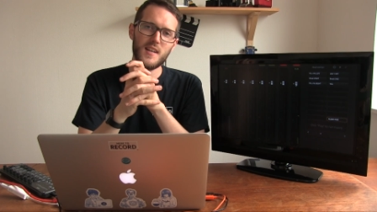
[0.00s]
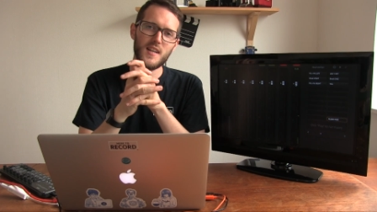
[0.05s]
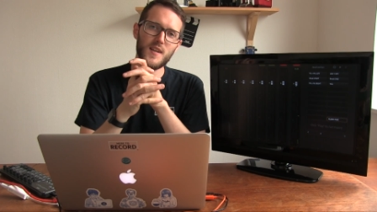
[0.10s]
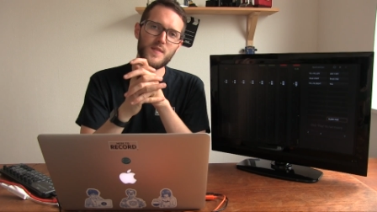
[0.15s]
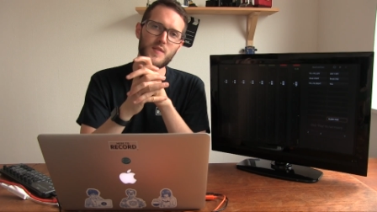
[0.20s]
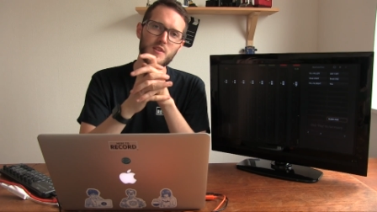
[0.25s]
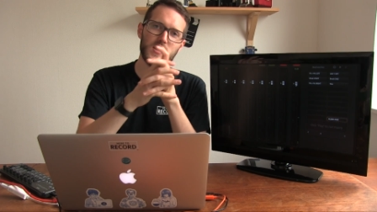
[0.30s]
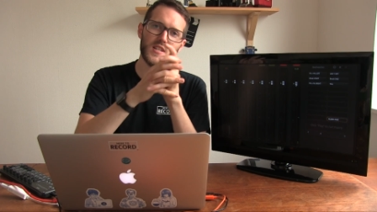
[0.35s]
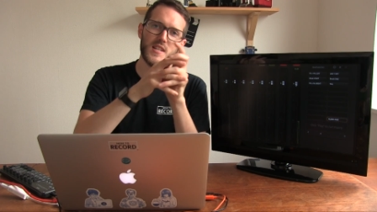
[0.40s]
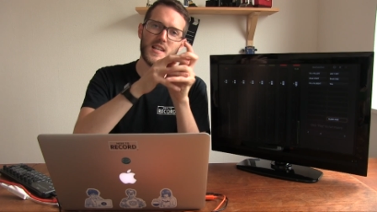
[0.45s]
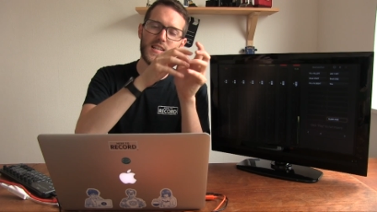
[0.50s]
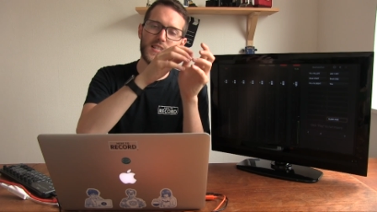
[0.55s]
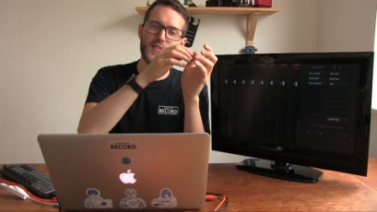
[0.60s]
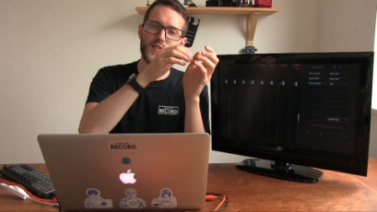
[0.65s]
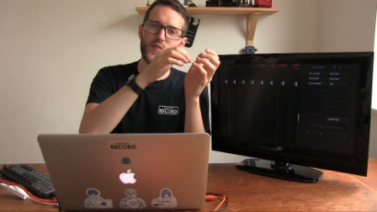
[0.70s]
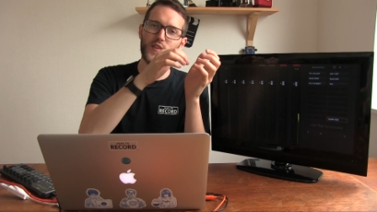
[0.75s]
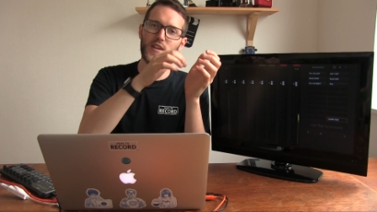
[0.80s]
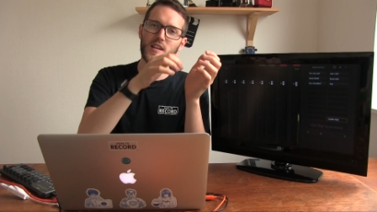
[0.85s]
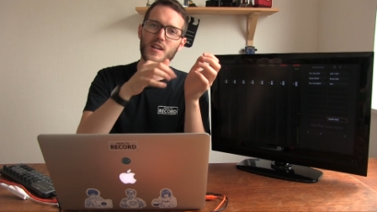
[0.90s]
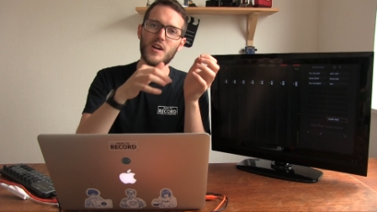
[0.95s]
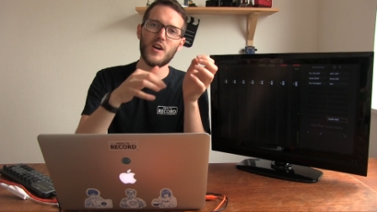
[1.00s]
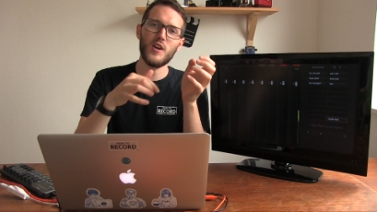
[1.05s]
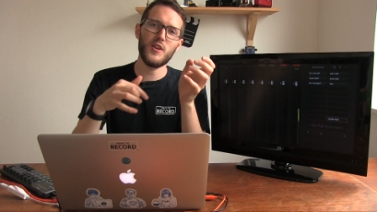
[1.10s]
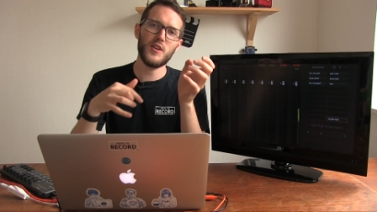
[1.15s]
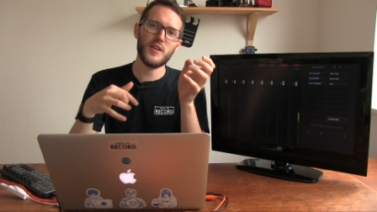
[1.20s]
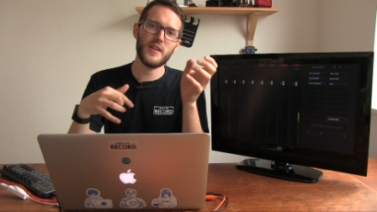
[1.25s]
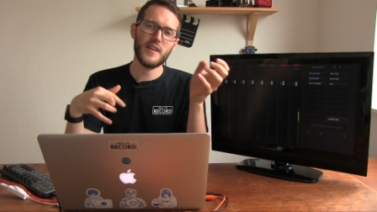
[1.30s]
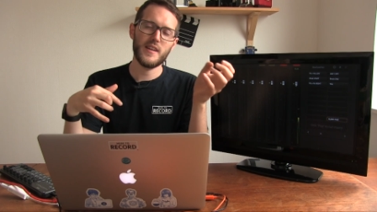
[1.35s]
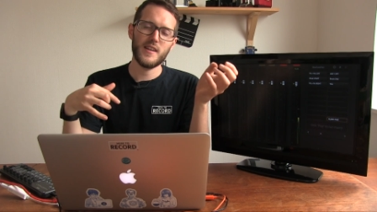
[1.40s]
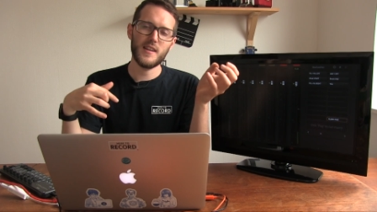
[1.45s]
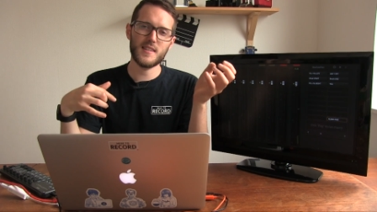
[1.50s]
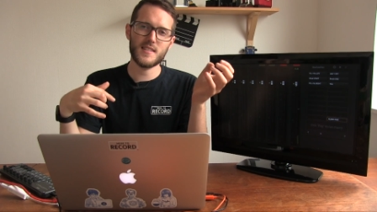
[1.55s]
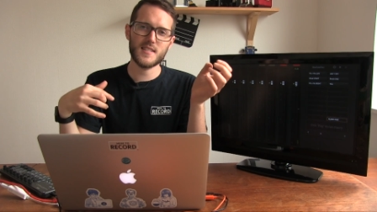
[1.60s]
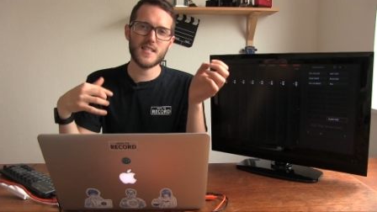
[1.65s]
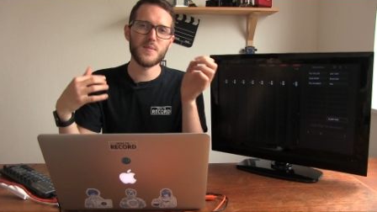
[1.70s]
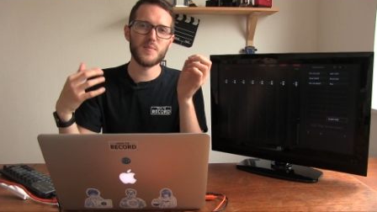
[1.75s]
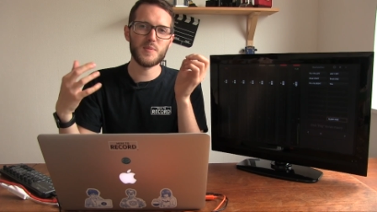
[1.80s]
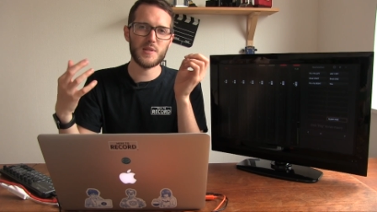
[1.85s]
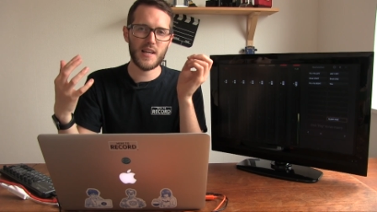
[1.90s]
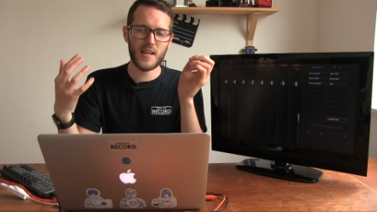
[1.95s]
If it's a nice fade out, it
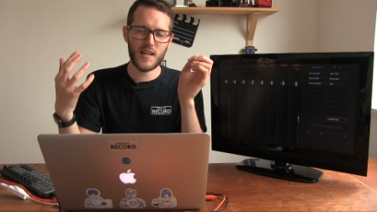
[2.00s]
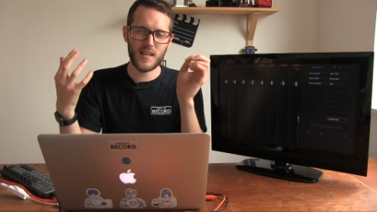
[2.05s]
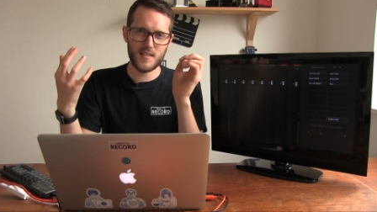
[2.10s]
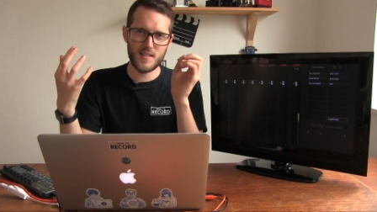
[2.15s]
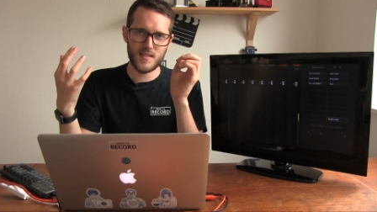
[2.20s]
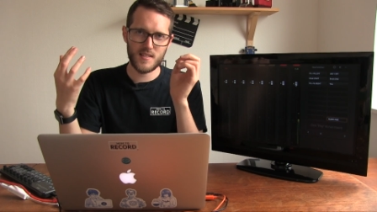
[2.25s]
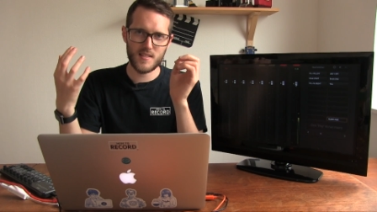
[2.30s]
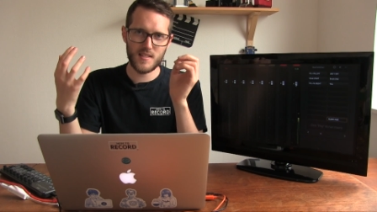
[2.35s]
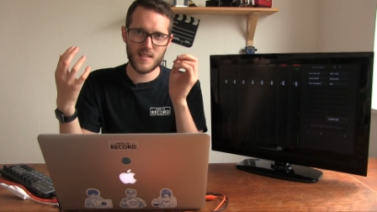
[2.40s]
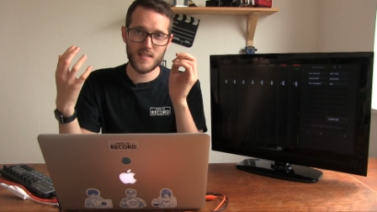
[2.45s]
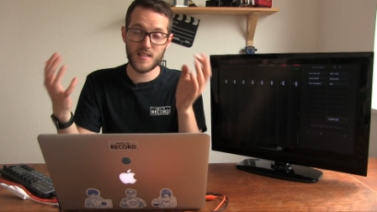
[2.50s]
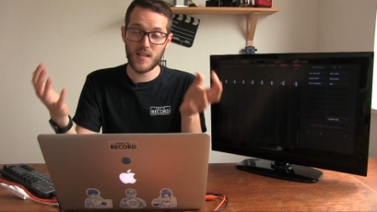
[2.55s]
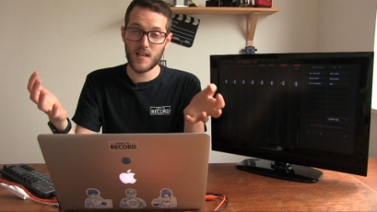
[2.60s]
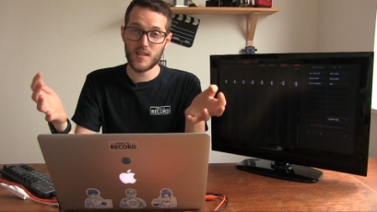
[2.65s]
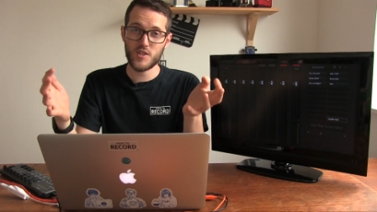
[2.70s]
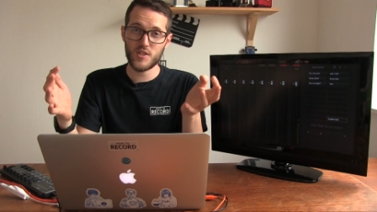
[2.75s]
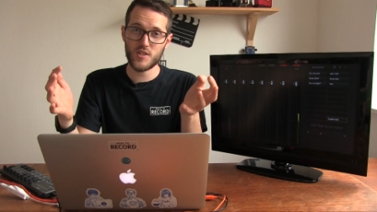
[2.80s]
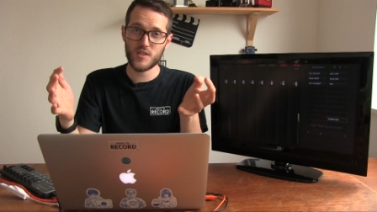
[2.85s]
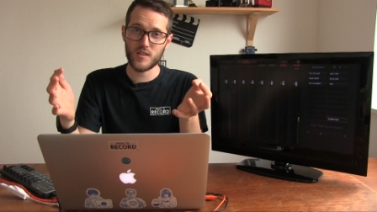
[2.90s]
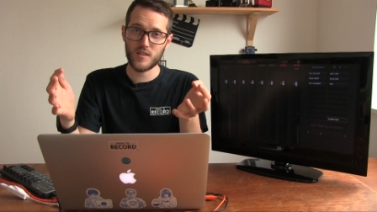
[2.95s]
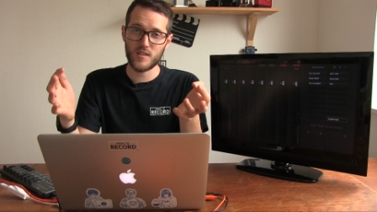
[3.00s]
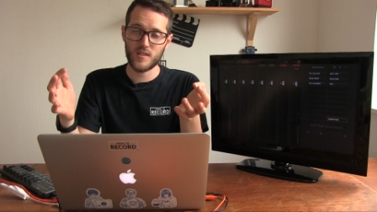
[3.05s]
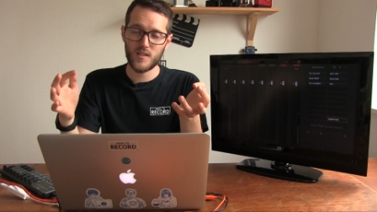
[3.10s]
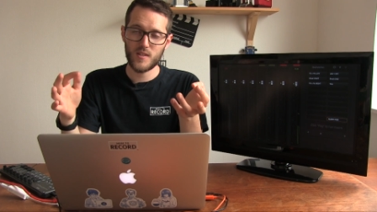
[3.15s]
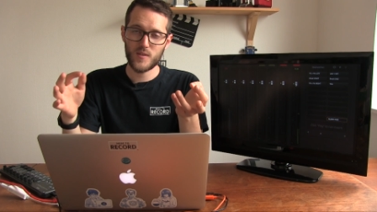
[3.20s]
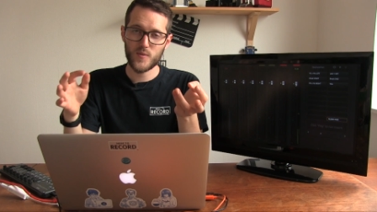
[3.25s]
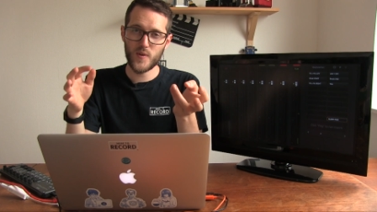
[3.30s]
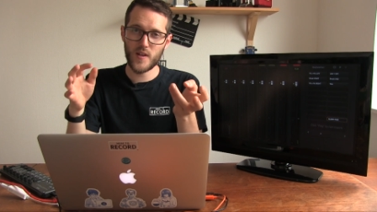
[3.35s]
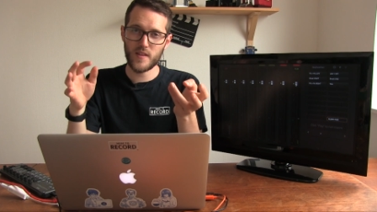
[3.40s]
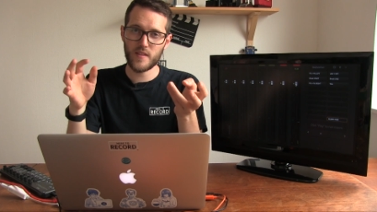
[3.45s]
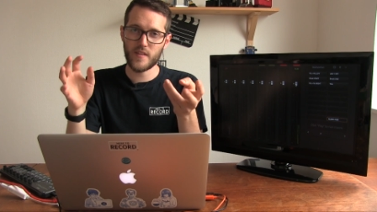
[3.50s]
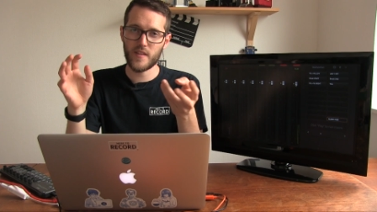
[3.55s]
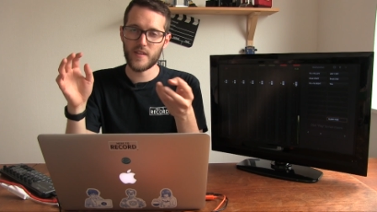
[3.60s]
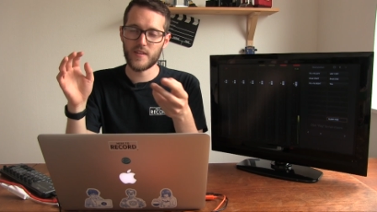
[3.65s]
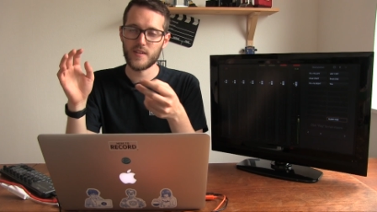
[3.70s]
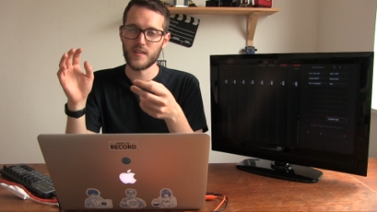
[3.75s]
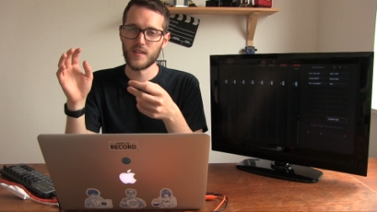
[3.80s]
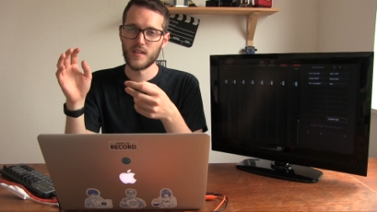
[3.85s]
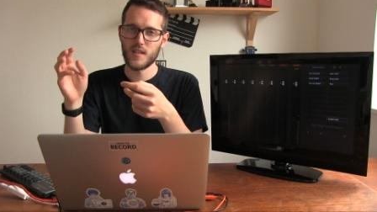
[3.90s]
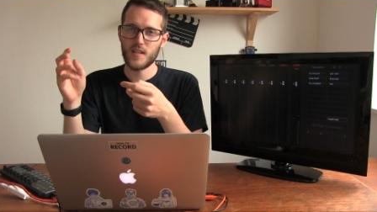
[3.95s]
seems like it's intentional rather
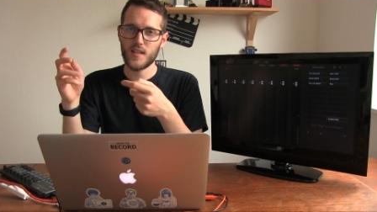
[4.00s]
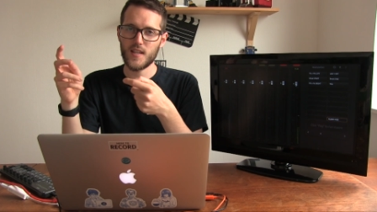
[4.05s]
than